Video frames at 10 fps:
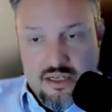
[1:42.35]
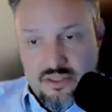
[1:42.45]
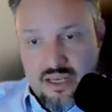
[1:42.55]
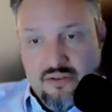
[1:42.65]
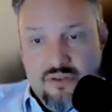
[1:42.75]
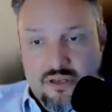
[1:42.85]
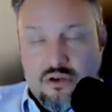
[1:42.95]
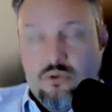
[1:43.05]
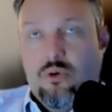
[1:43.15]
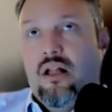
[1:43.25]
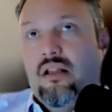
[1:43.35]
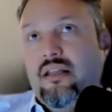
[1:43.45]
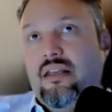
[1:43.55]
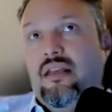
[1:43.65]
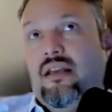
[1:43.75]
safety or
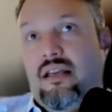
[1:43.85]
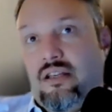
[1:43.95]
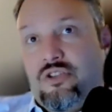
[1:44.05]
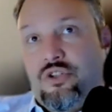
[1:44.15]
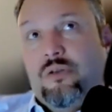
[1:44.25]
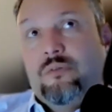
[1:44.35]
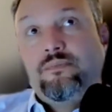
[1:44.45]
quality issue.